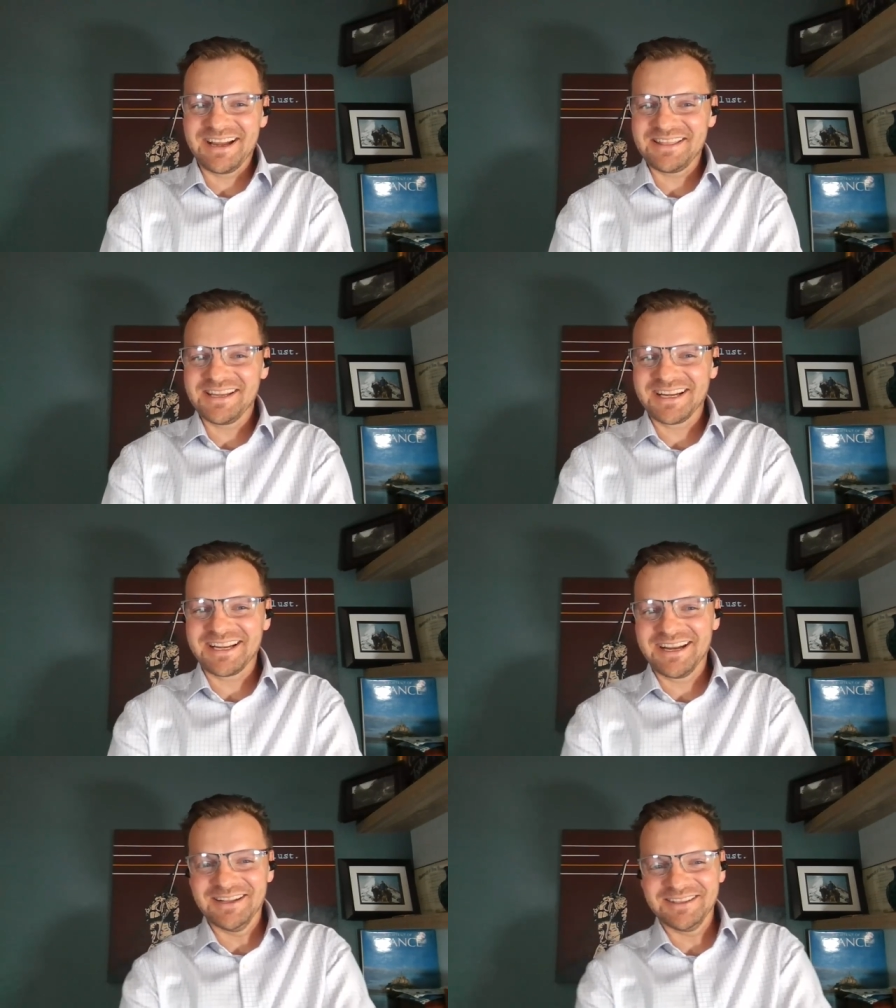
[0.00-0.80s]
I think I
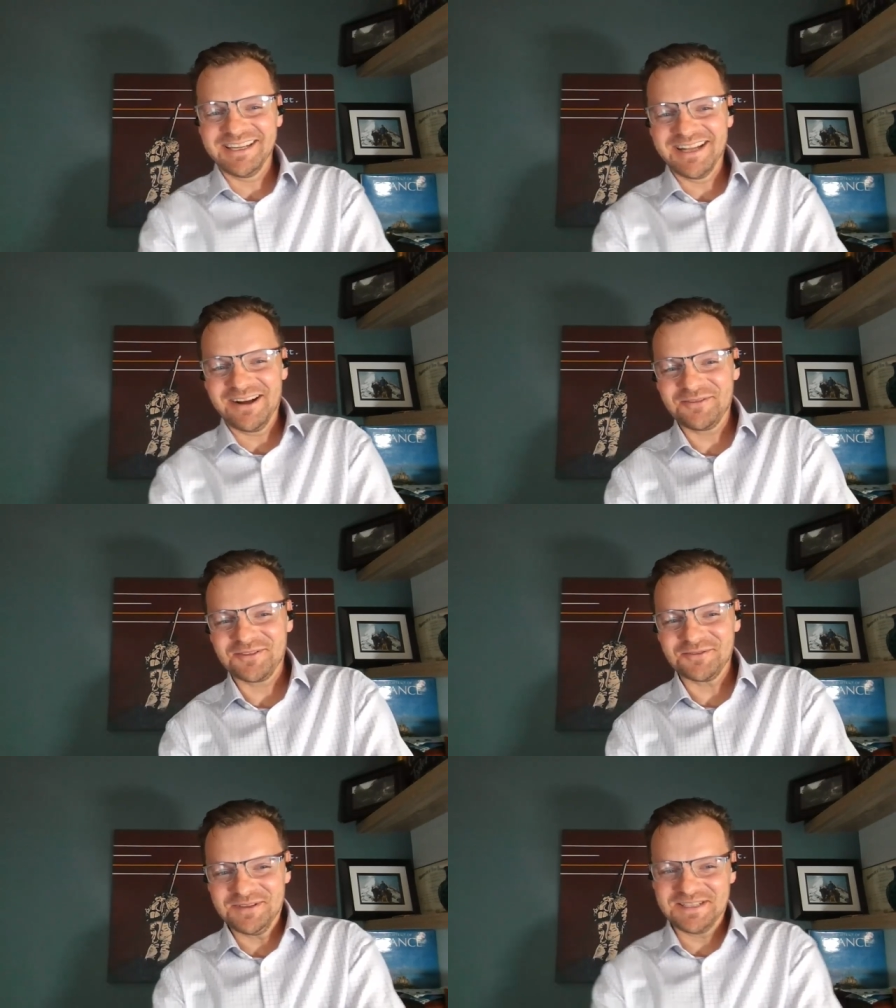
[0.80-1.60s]
kind of laid out
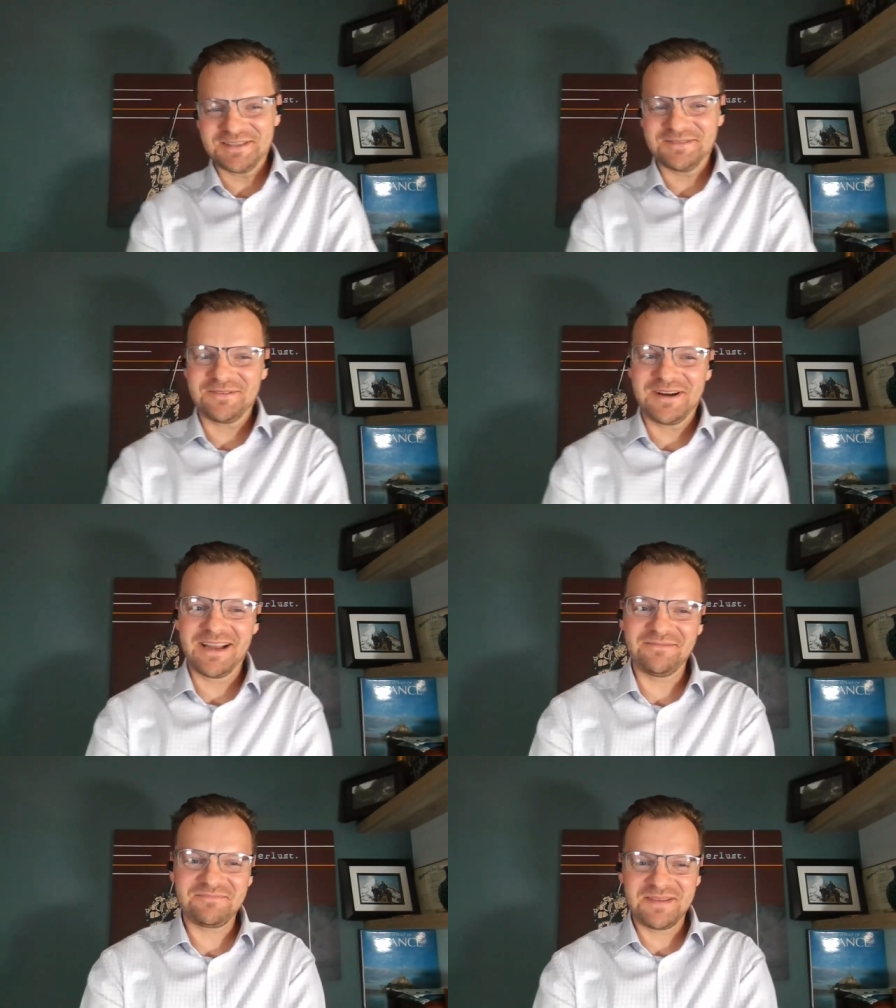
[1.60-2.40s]
the reason
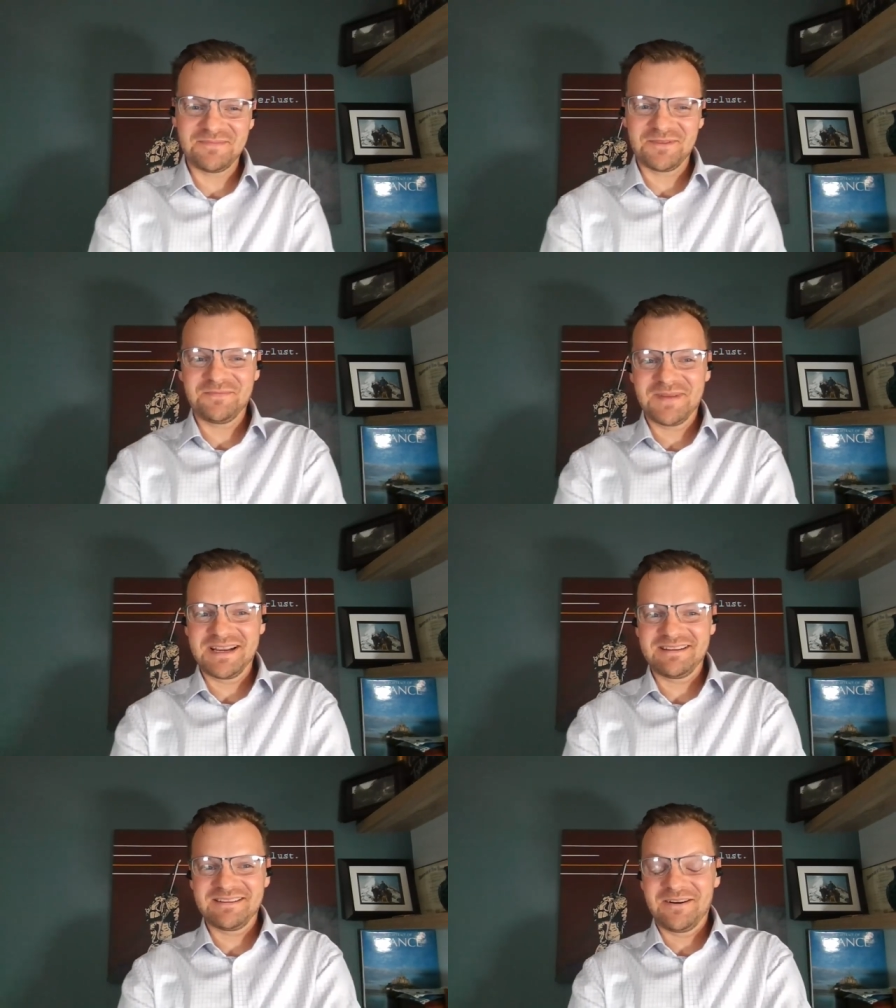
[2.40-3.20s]
why people
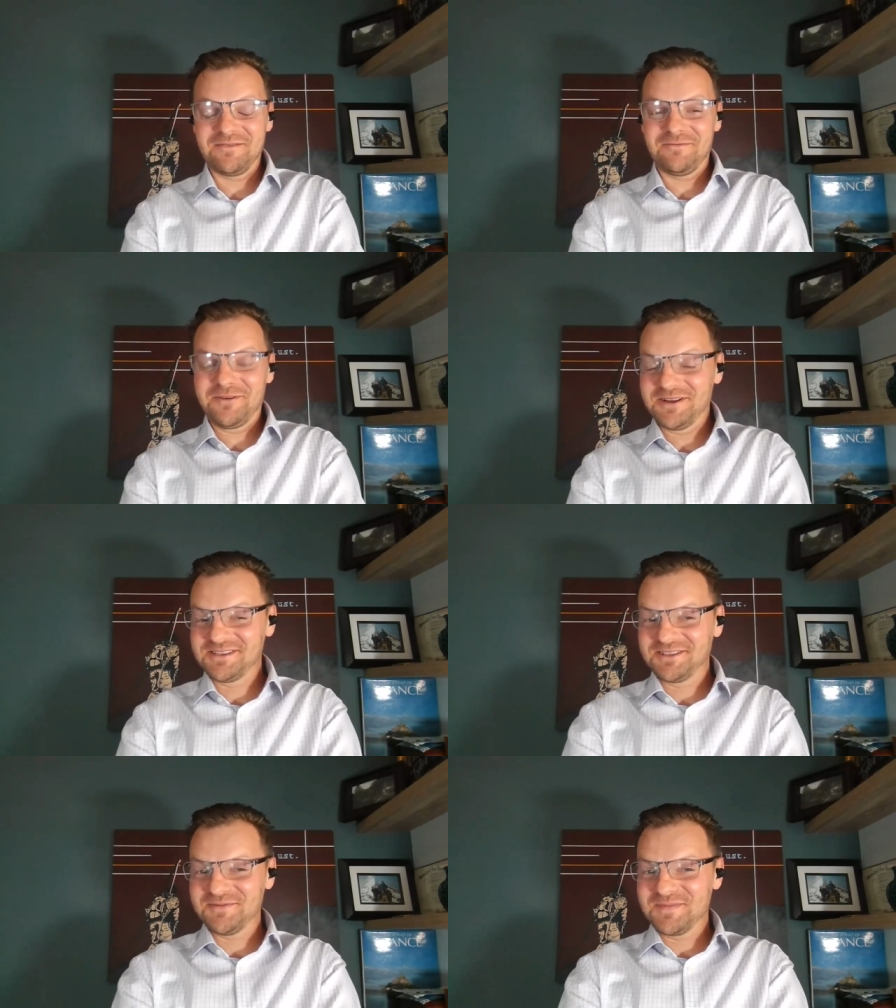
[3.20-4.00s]
might not
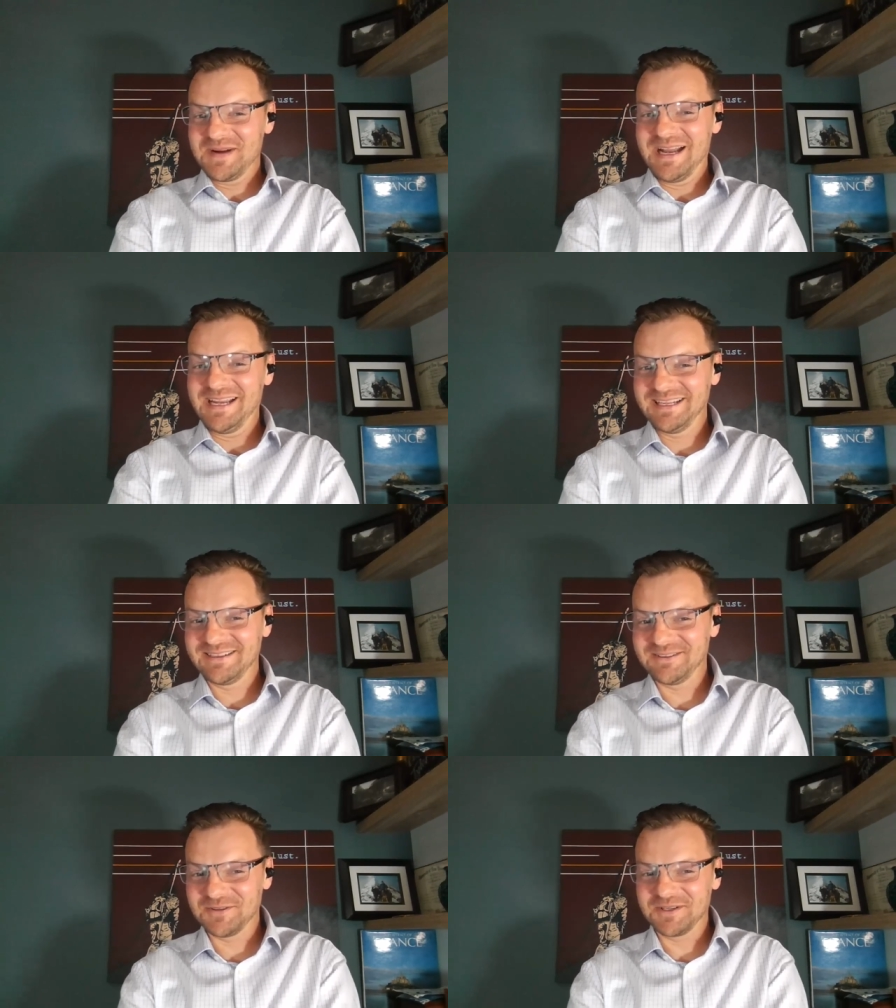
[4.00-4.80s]
want to buy
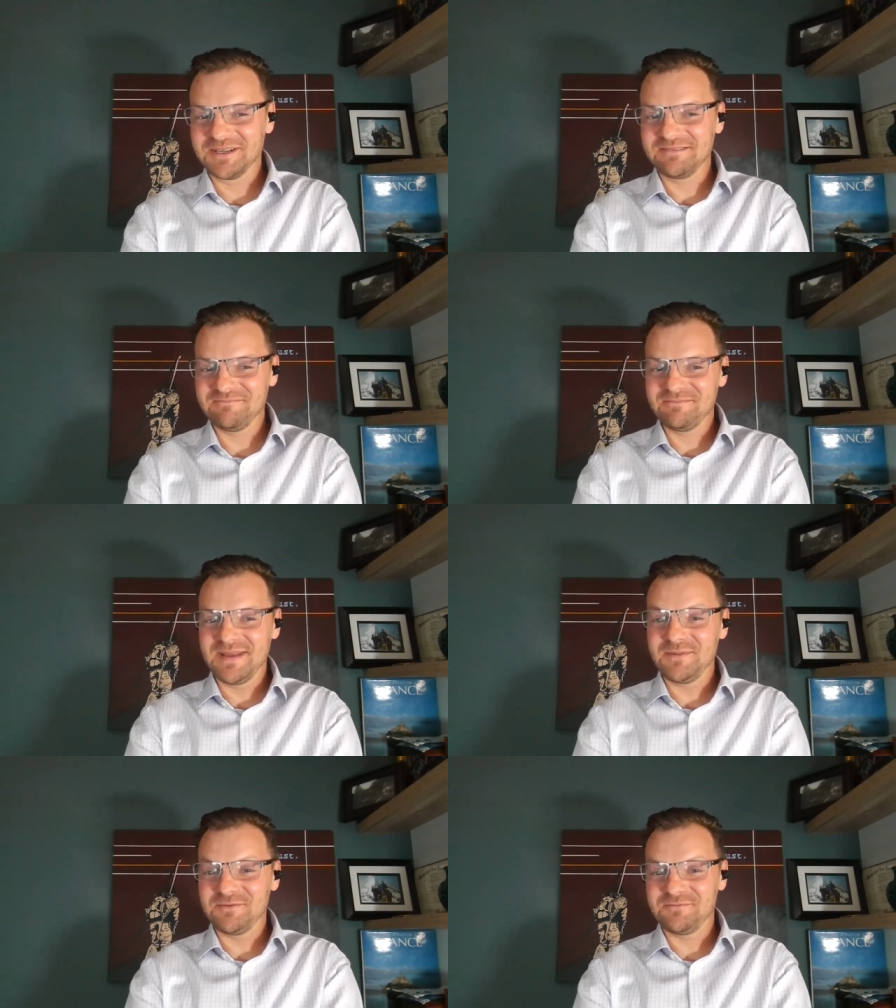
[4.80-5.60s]
it or
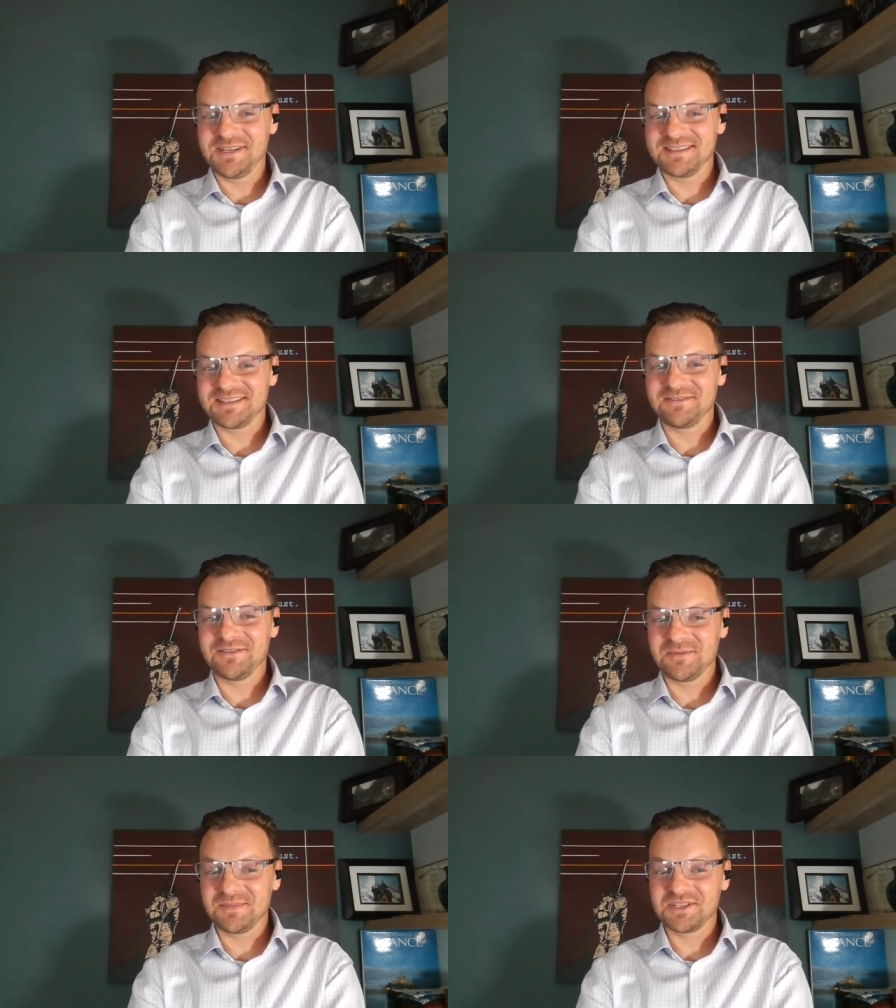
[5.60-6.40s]
maybe
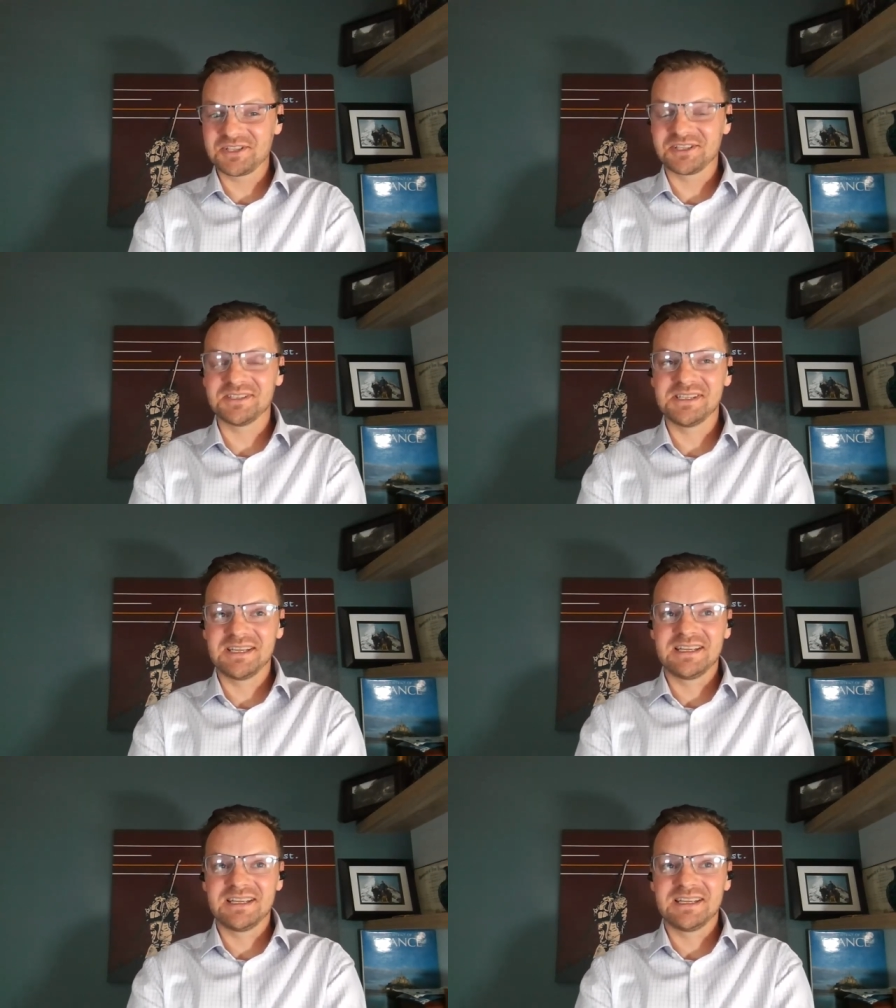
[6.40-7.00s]
reconsider their position.